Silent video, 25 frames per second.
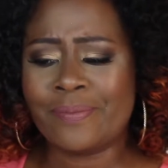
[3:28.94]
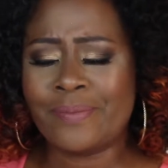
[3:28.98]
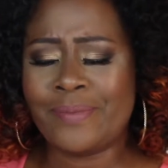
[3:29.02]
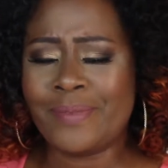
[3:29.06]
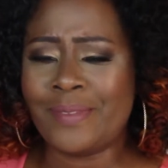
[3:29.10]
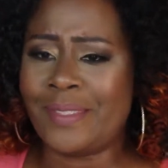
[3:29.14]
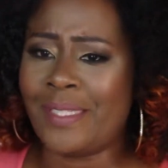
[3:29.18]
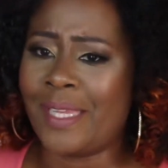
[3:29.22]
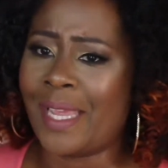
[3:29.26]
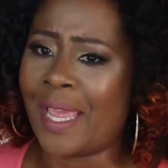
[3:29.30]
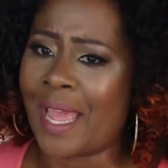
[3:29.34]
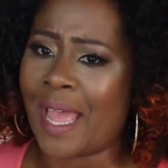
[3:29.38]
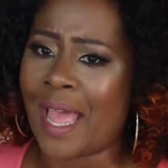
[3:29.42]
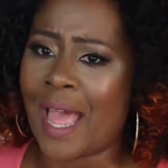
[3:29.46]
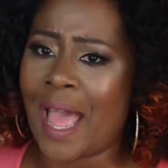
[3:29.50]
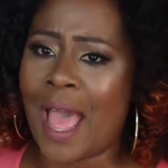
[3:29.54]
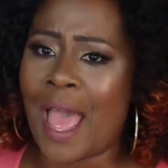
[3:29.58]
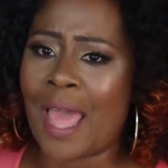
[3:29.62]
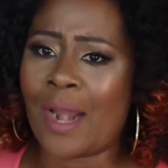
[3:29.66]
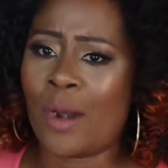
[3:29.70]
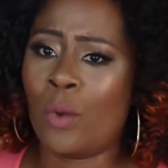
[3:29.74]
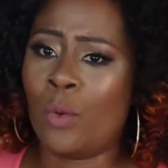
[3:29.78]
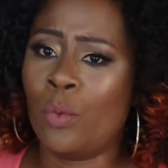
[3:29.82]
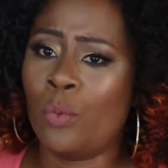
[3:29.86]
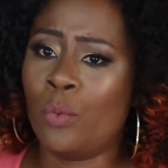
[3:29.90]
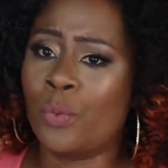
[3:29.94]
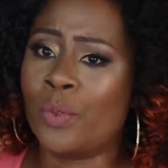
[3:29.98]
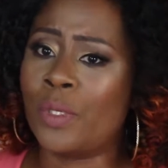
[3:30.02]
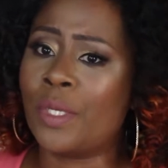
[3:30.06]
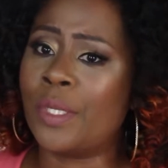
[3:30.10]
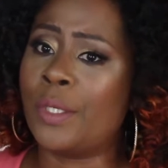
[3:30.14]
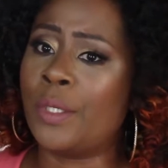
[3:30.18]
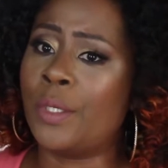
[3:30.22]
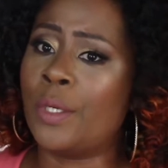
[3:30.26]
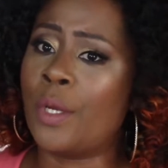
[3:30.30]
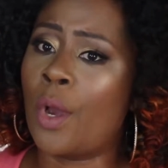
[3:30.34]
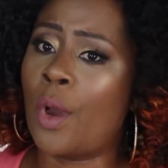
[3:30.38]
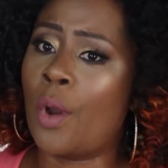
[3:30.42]
Yeah, I don't
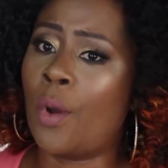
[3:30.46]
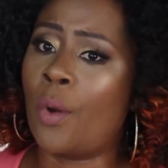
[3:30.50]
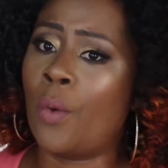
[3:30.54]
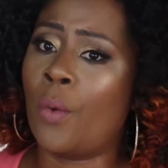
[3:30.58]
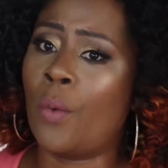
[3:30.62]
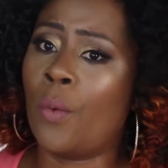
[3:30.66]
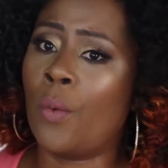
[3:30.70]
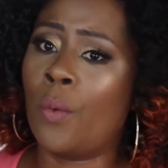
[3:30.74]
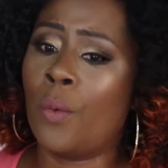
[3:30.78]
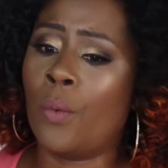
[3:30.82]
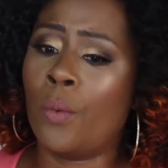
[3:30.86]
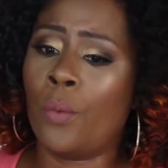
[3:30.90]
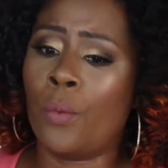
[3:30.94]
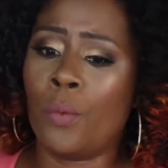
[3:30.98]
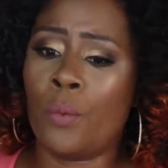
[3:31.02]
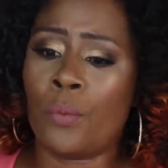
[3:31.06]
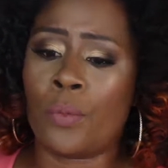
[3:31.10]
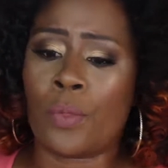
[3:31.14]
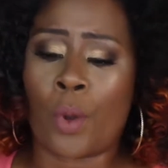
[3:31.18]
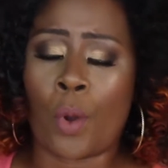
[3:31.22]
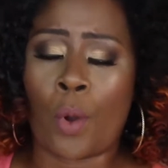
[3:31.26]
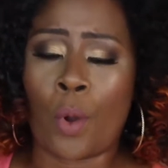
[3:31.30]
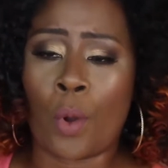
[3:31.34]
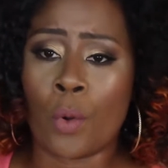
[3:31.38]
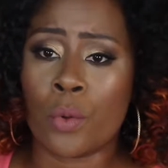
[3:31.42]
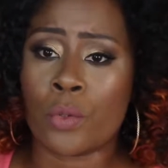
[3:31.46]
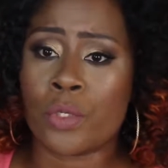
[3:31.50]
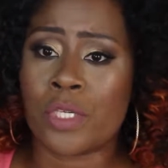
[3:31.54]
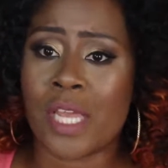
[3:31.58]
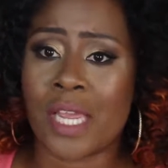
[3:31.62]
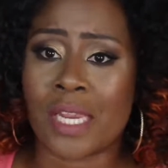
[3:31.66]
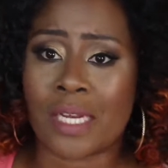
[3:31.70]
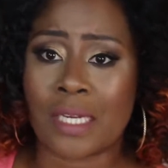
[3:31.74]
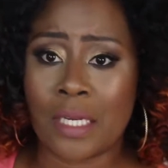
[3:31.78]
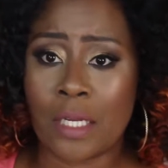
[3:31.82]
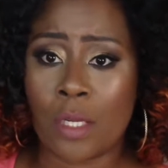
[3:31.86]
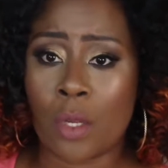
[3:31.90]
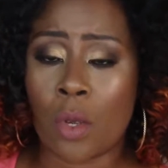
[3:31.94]
really know the whole
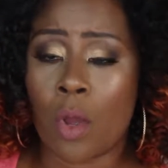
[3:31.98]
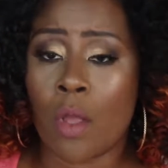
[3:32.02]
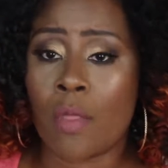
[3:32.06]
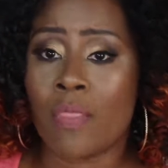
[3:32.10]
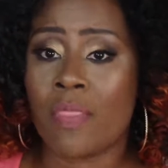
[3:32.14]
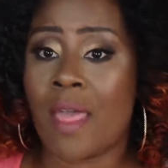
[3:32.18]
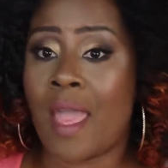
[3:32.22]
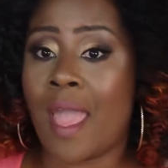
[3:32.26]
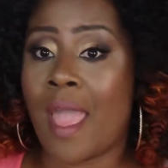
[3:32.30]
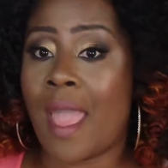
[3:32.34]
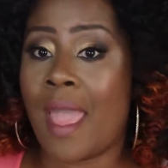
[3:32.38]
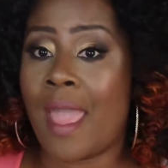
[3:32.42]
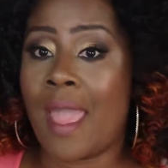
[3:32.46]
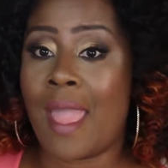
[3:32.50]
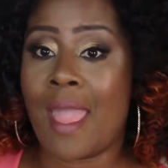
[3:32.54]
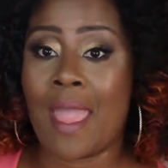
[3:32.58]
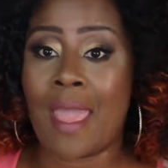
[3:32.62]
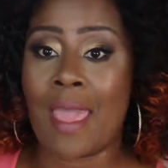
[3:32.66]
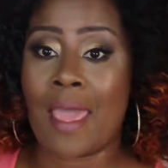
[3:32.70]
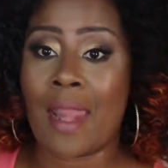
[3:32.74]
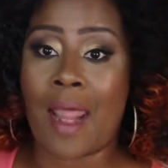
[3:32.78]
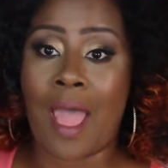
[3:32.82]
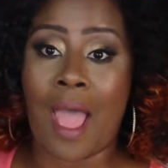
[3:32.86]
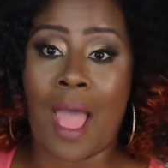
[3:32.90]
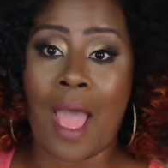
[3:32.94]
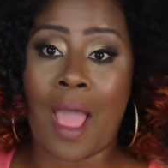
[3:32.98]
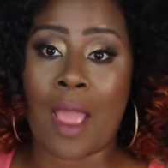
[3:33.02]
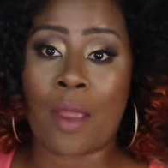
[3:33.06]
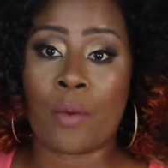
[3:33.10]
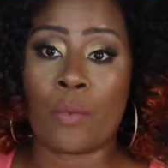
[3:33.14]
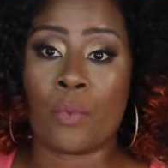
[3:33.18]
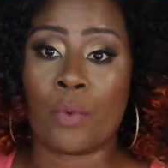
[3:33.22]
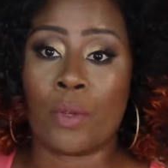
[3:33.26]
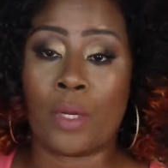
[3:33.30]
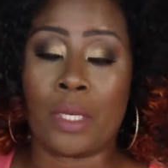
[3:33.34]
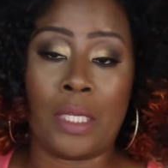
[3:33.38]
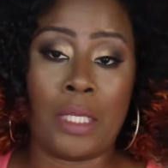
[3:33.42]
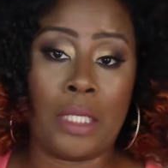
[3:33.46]
technique on that, and I
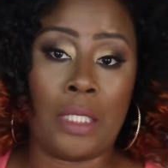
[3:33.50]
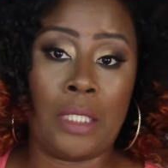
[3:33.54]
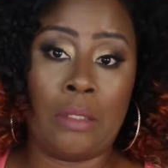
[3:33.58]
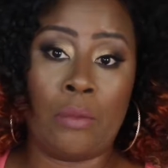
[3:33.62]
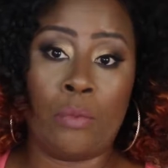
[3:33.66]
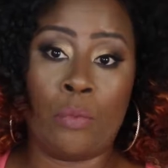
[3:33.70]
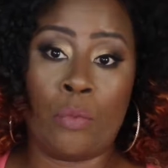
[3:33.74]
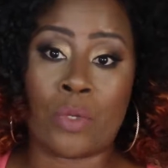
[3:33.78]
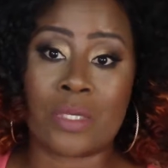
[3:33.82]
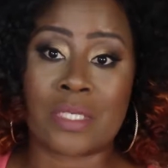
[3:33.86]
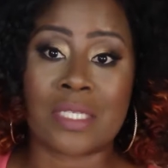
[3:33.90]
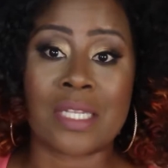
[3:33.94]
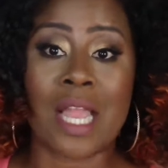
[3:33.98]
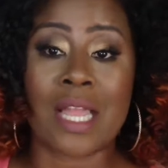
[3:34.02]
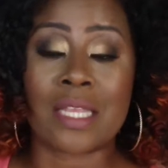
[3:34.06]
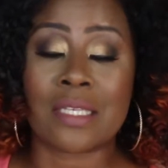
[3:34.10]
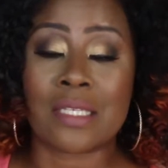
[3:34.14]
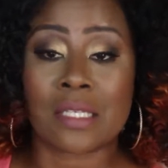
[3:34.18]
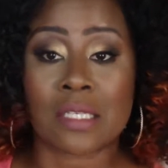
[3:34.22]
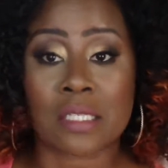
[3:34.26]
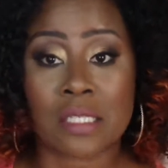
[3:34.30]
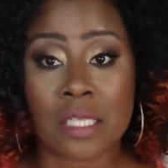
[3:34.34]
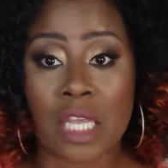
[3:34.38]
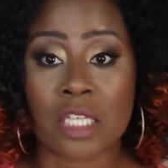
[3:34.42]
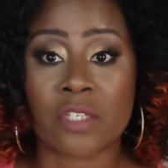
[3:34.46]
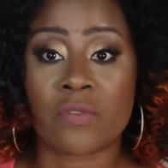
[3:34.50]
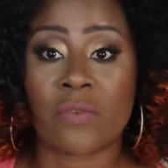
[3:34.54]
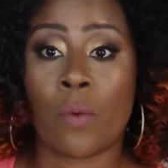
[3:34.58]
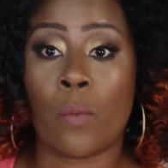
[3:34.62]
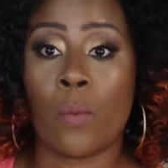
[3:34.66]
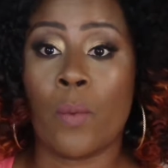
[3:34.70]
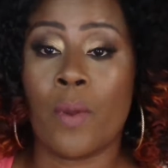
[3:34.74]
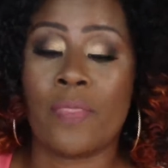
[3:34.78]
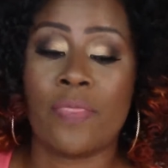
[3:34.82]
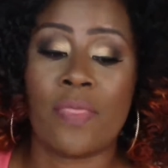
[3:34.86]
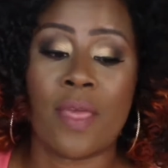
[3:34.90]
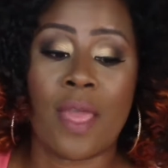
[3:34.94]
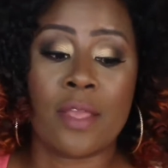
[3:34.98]
really was not successful
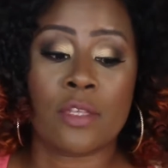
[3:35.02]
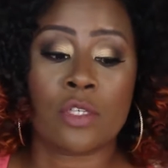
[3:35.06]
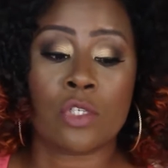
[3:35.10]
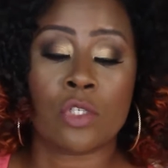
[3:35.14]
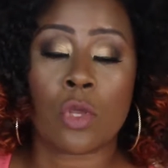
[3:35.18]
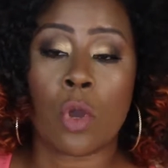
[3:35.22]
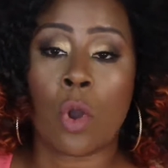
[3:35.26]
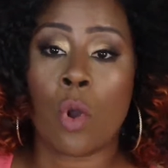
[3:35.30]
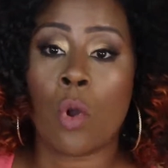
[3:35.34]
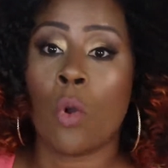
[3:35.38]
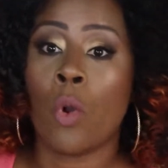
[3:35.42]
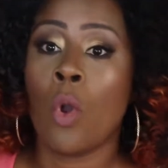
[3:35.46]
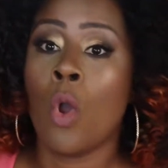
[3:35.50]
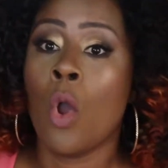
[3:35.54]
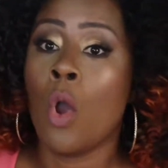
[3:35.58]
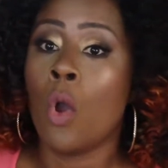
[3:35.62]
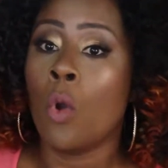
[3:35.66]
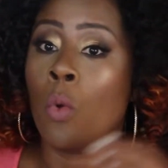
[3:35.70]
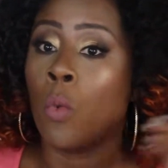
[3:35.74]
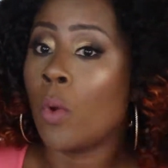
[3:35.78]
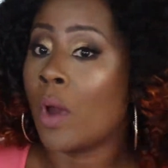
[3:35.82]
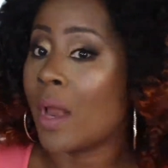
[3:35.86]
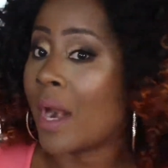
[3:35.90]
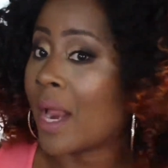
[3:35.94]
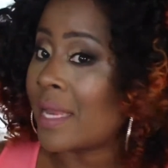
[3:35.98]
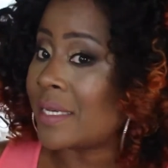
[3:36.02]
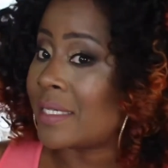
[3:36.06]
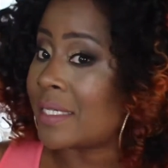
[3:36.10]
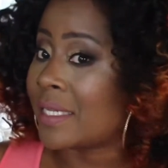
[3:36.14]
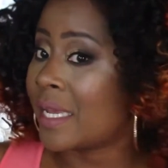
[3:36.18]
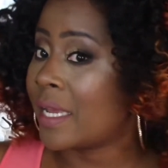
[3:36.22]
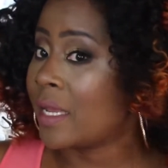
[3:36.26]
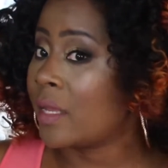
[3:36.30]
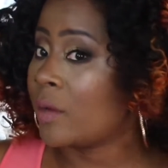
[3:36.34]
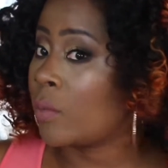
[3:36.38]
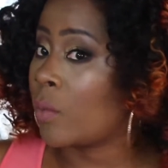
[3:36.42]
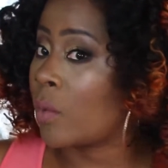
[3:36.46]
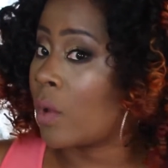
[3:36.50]
with that. So what I
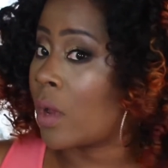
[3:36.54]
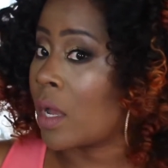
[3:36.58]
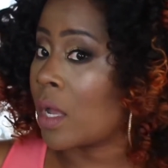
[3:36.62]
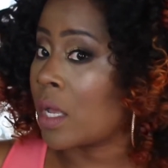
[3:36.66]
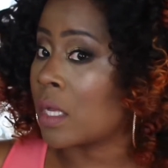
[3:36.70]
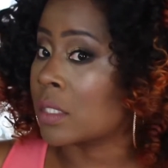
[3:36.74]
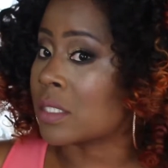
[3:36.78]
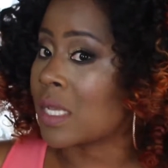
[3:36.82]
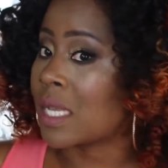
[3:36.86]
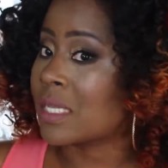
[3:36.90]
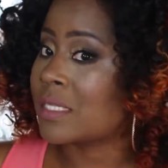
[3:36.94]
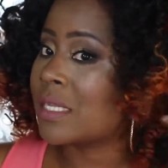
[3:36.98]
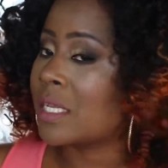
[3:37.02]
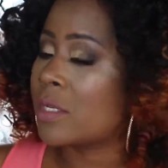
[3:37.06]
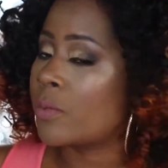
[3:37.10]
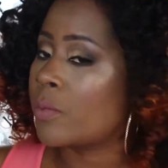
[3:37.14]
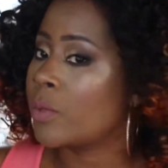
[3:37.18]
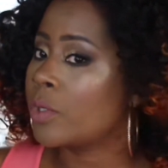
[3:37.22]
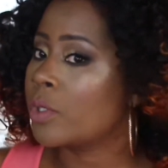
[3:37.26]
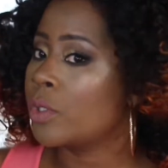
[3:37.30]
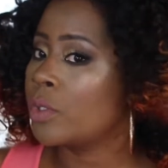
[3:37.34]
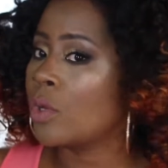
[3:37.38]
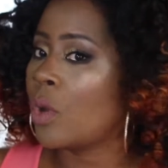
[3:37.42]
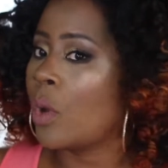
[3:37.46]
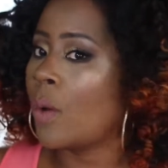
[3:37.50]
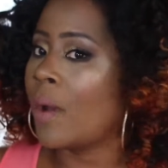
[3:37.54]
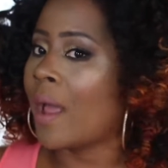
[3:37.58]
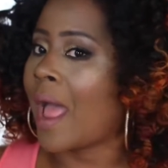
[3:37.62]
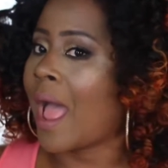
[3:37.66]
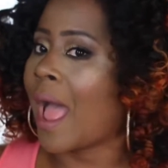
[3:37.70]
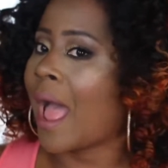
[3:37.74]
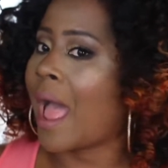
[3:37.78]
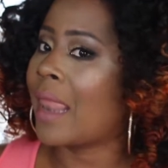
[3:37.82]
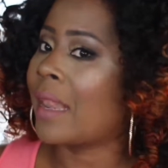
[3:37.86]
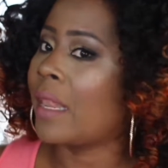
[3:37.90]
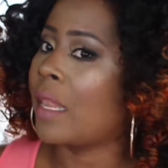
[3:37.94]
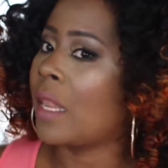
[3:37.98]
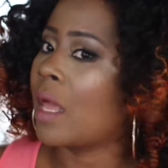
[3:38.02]
did was I said, well, you know what?
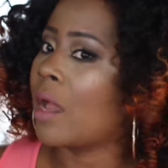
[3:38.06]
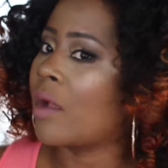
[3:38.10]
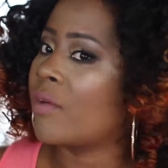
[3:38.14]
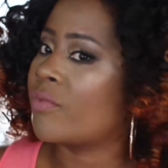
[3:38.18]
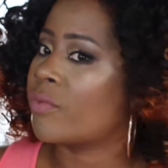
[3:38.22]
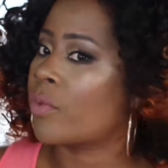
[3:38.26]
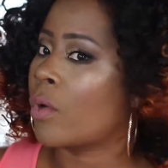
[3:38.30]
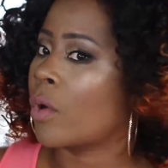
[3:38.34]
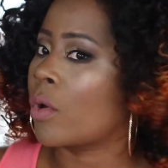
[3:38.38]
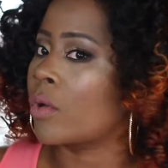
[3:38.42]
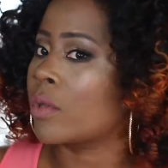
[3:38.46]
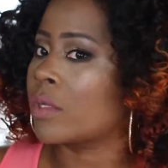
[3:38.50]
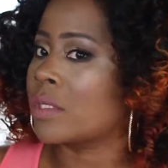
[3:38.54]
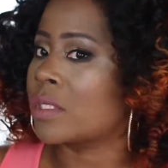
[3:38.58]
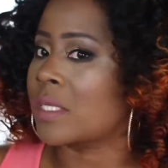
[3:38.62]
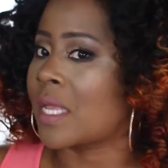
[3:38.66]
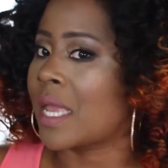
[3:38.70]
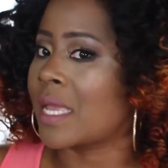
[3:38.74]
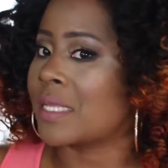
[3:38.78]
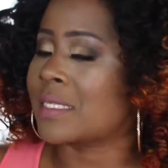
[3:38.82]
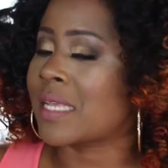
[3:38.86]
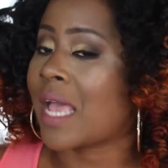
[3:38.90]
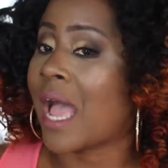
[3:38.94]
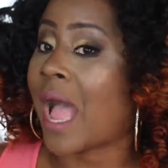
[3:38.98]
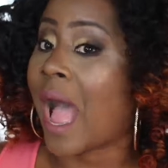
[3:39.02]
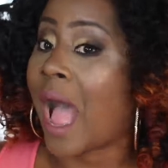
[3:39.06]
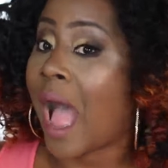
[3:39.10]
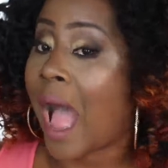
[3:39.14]
I love roller sets.